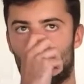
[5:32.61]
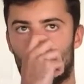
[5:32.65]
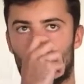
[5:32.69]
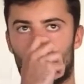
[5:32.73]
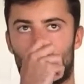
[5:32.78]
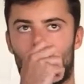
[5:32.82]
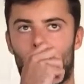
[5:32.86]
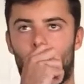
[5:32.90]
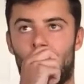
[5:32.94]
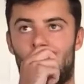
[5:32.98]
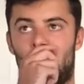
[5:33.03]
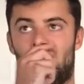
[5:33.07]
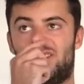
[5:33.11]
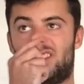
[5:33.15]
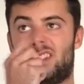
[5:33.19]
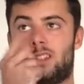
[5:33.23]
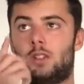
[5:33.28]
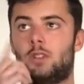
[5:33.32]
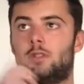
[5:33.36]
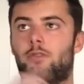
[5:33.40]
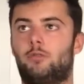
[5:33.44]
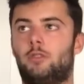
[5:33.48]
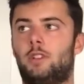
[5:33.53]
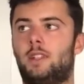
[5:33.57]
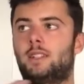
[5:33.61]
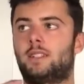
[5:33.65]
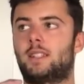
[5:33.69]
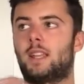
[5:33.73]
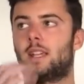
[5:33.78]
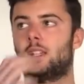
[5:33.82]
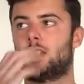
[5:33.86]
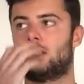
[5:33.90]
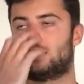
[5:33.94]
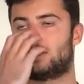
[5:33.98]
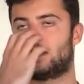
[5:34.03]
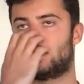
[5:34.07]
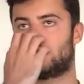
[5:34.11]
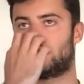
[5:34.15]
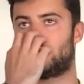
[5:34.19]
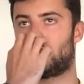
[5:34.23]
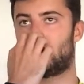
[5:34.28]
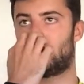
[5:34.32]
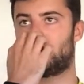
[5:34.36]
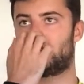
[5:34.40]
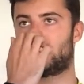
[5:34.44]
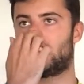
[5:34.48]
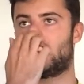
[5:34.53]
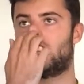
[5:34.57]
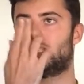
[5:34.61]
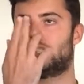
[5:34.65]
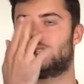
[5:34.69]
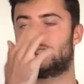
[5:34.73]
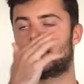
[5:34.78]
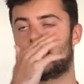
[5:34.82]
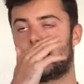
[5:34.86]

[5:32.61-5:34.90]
So rather than just 3 stages, there's 5 stages,